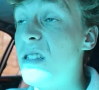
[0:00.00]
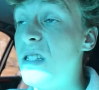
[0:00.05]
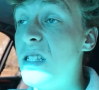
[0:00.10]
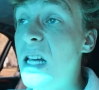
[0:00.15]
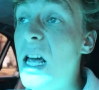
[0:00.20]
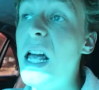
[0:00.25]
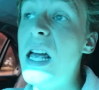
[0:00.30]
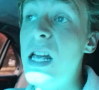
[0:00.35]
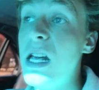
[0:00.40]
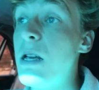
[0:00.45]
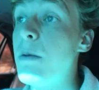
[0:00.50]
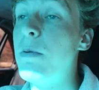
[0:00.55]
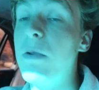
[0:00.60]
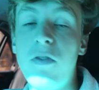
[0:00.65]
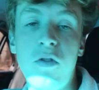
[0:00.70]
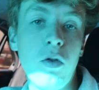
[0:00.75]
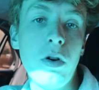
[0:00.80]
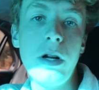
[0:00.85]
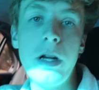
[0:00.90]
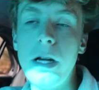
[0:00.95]
take
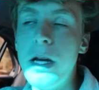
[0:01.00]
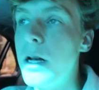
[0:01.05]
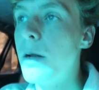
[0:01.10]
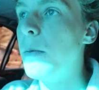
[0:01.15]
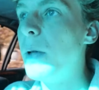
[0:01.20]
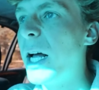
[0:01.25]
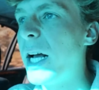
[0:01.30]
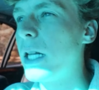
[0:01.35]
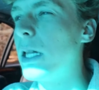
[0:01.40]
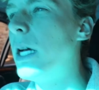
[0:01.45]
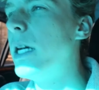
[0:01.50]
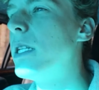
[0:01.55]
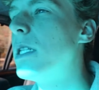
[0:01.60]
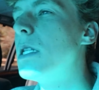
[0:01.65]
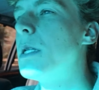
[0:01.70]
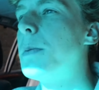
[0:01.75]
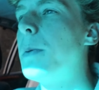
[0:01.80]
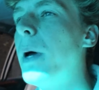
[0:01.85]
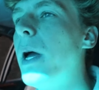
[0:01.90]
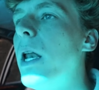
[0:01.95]
before you get a black
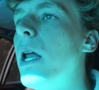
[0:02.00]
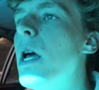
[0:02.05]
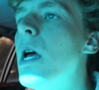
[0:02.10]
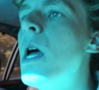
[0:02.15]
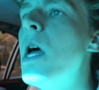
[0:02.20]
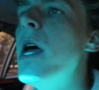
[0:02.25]
license plate